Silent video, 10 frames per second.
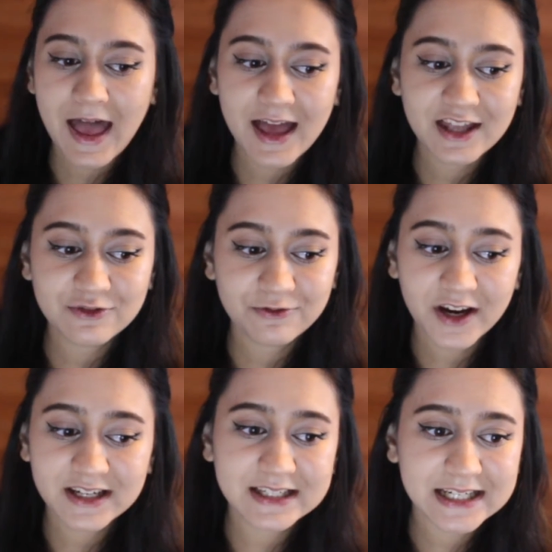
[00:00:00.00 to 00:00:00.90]
And
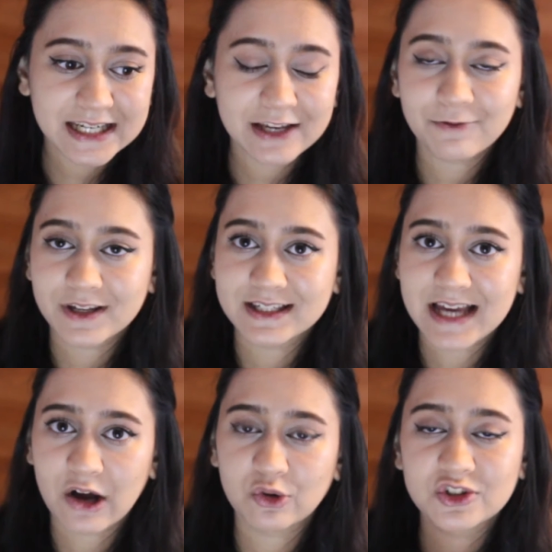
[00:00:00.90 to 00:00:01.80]
finally, if in
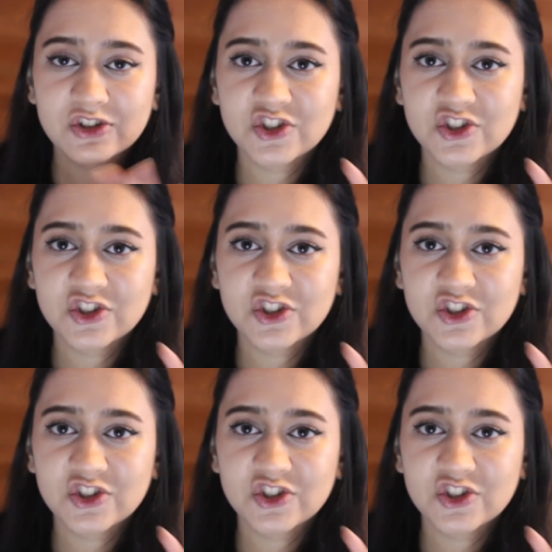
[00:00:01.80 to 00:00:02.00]
doubt,